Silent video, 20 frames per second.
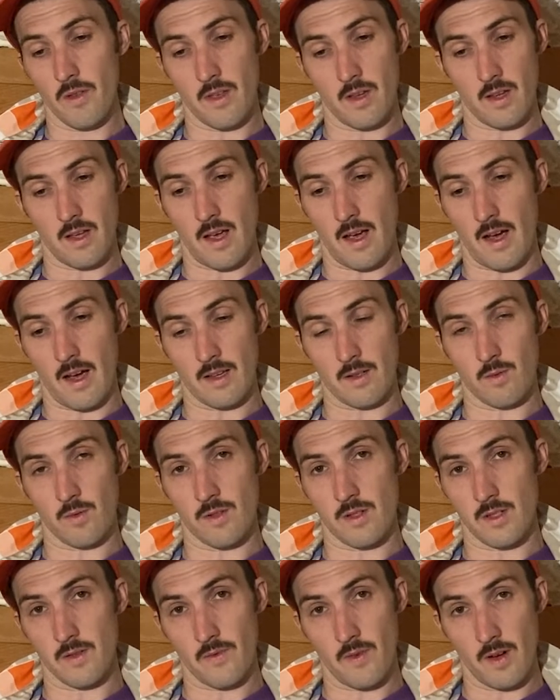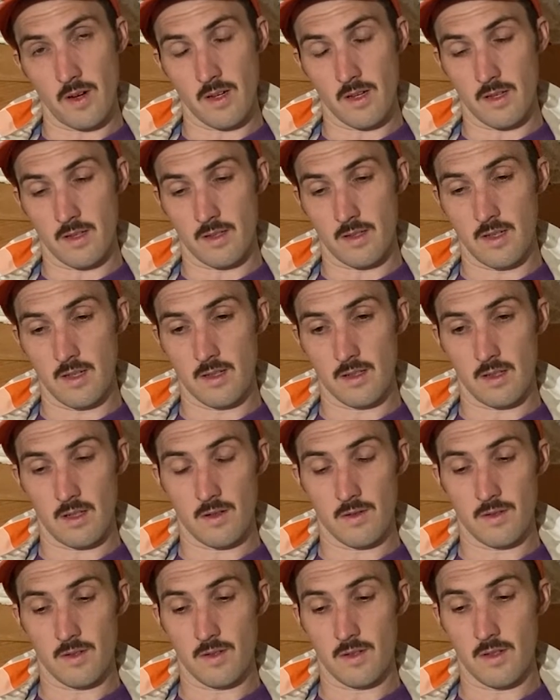than gas, which is funny because diesel
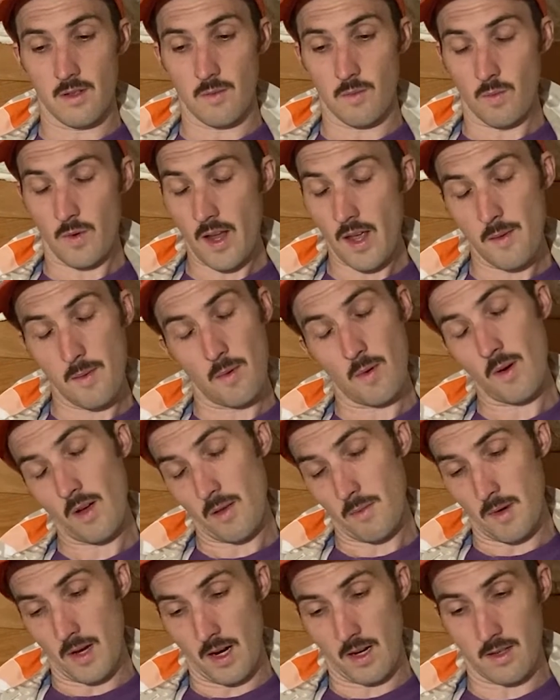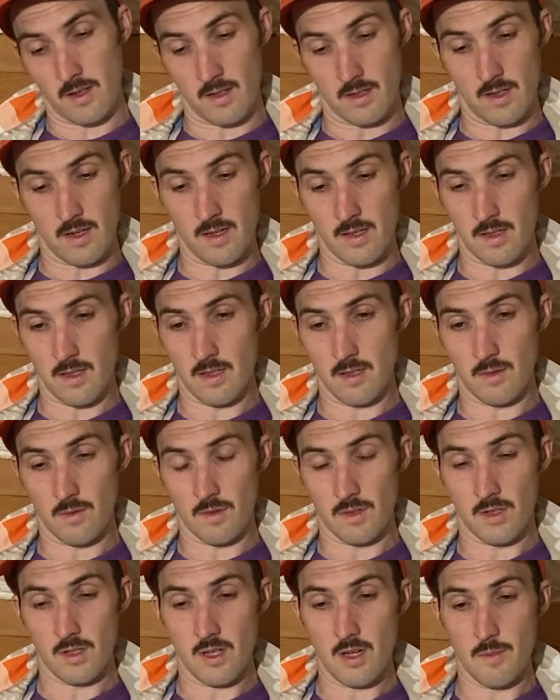always used to, way back in the day, diesel
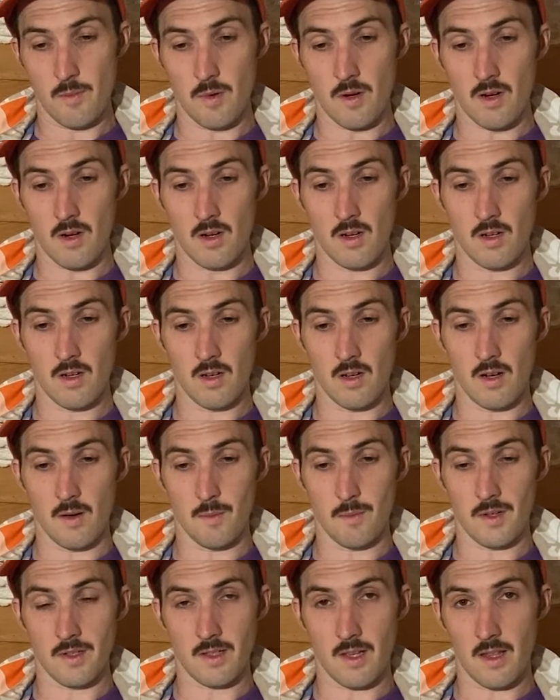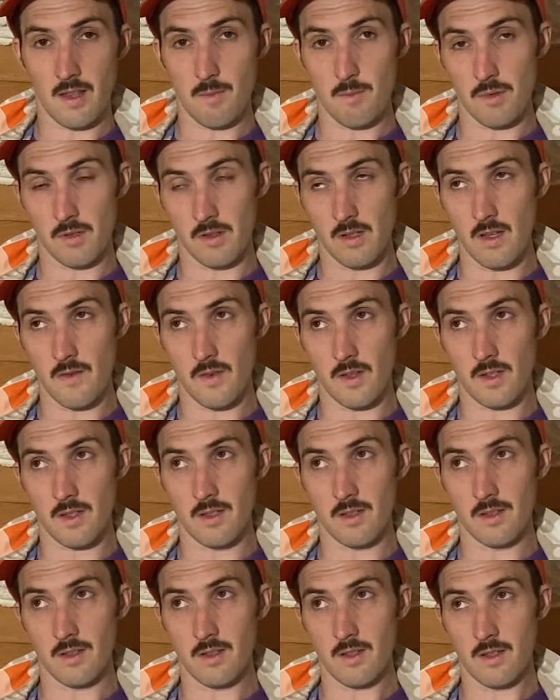was cheaper because I believe it's
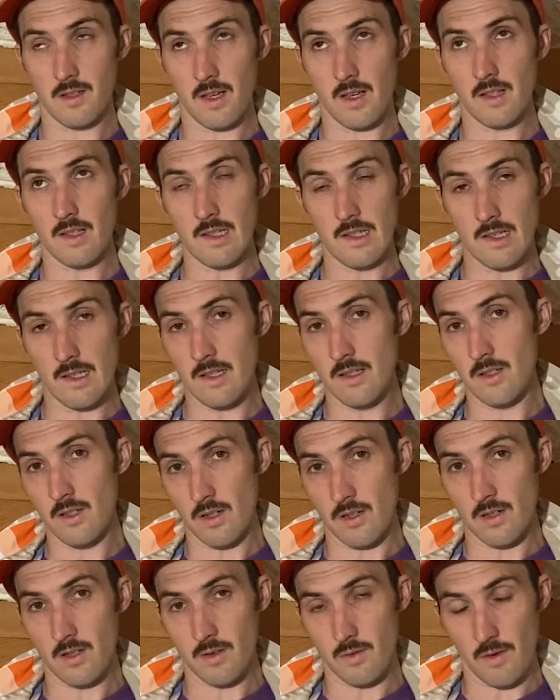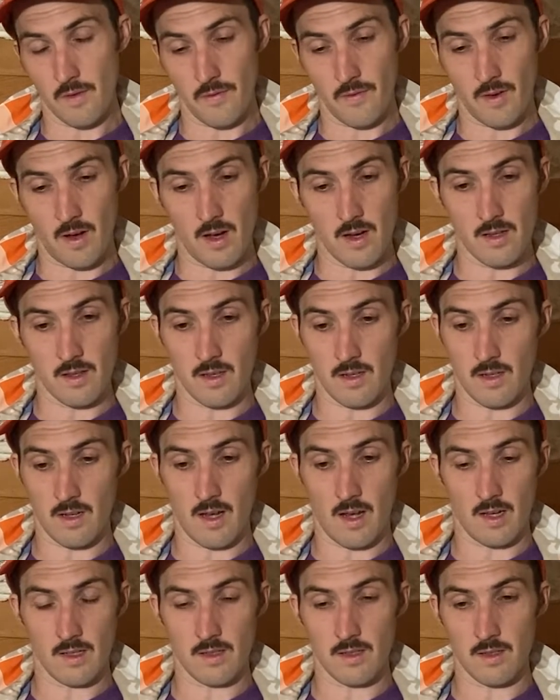a slightly easier to refine than
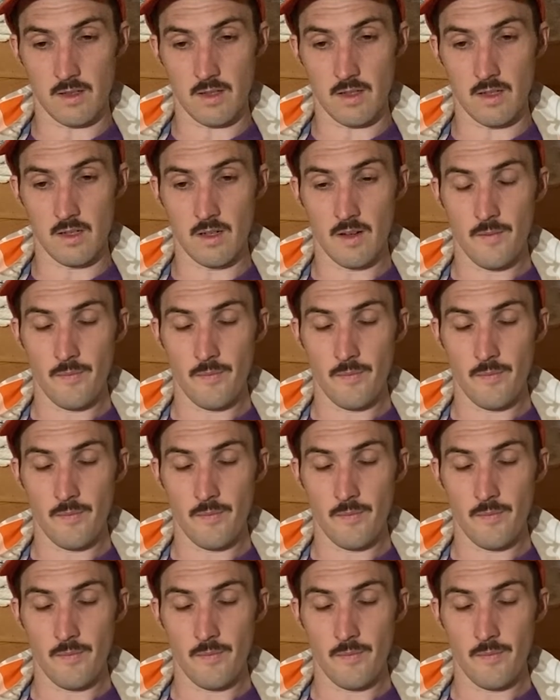gasoline.